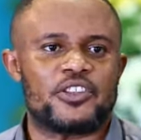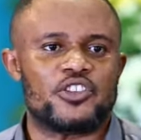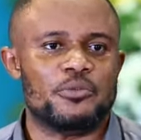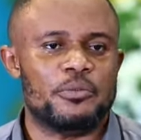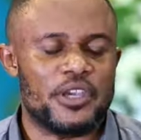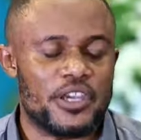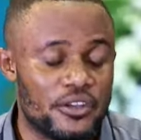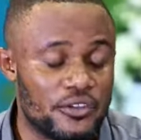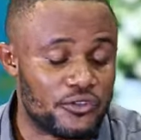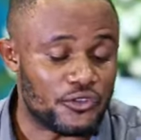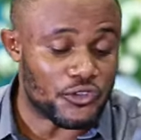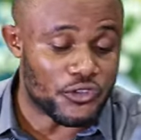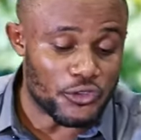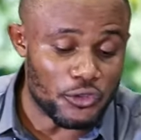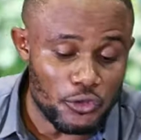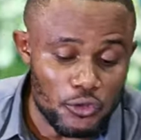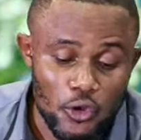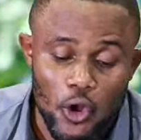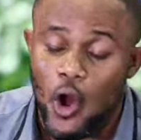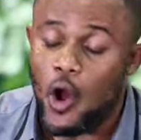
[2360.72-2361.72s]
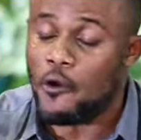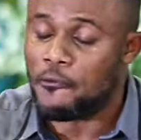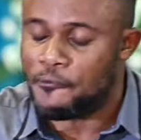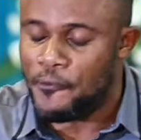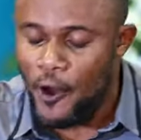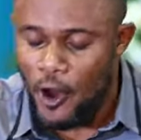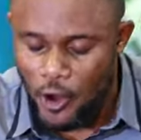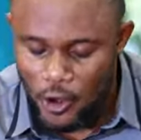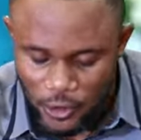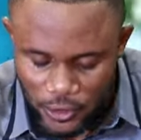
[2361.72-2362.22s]
speak to me true
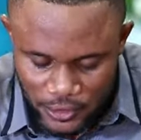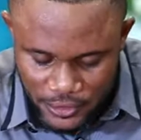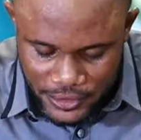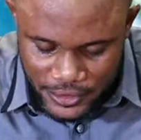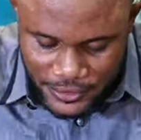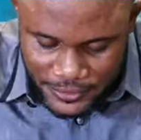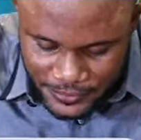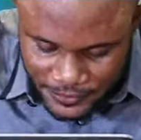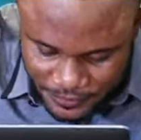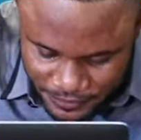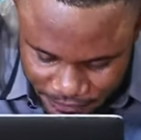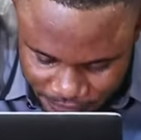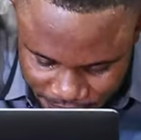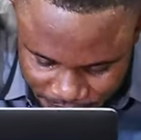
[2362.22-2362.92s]
or false?